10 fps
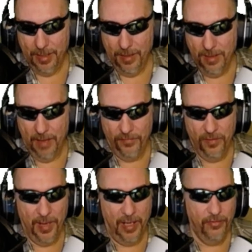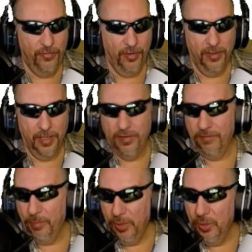you have to make sure that you
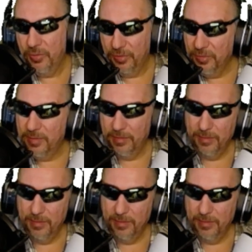have a Bluetooth.